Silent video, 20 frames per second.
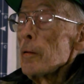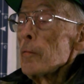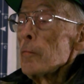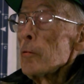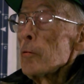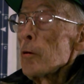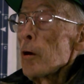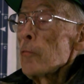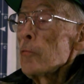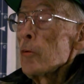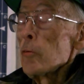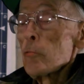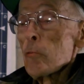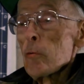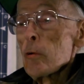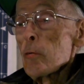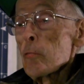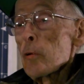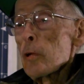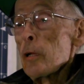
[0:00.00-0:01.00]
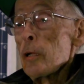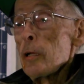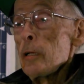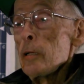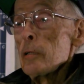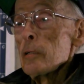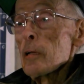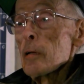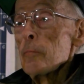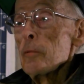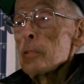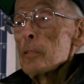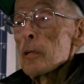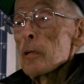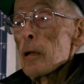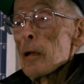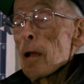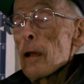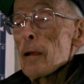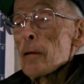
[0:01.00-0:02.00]
went off the runway and he come into
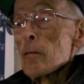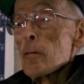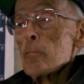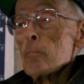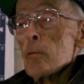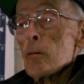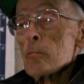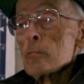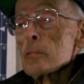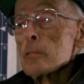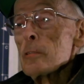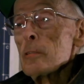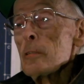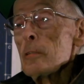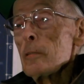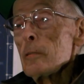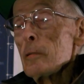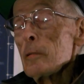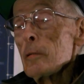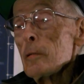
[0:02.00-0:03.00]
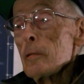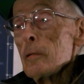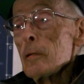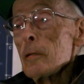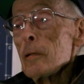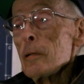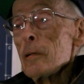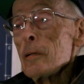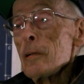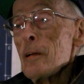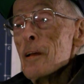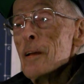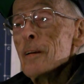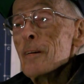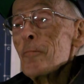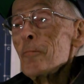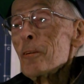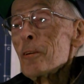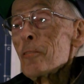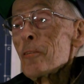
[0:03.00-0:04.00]
the hangar almost. And
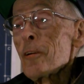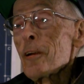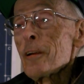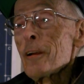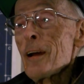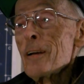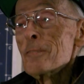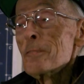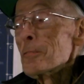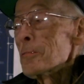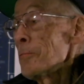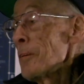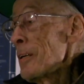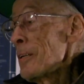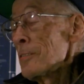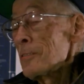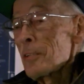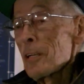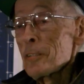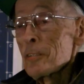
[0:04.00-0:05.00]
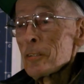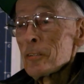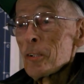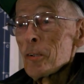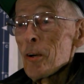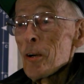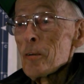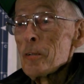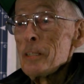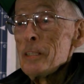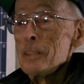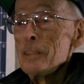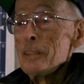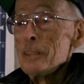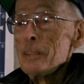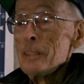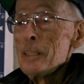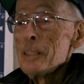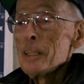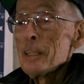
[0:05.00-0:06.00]
one of our guys was right inside the door.
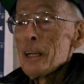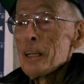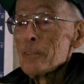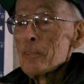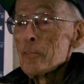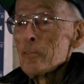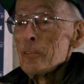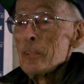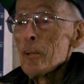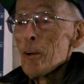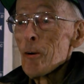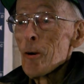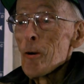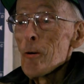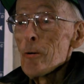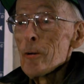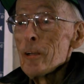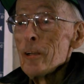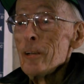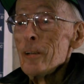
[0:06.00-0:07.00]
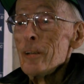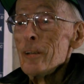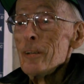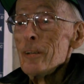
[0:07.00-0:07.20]
He got out in a hurry.